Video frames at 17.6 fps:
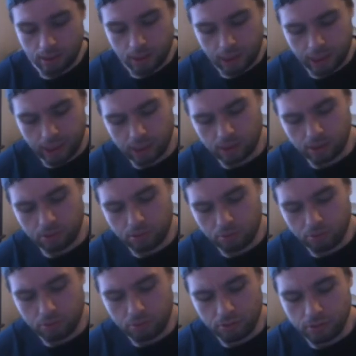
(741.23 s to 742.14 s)
and
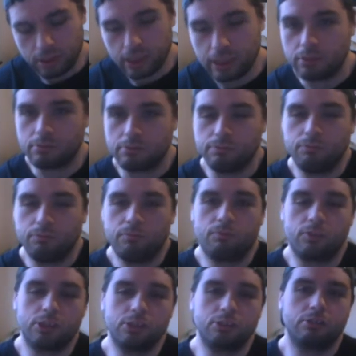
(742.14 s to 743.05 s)
the
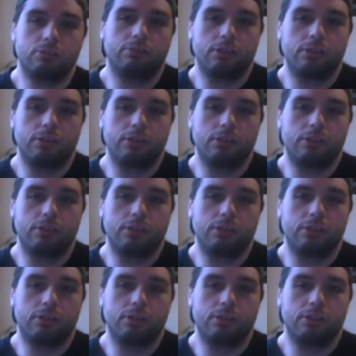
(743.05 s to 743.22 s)
first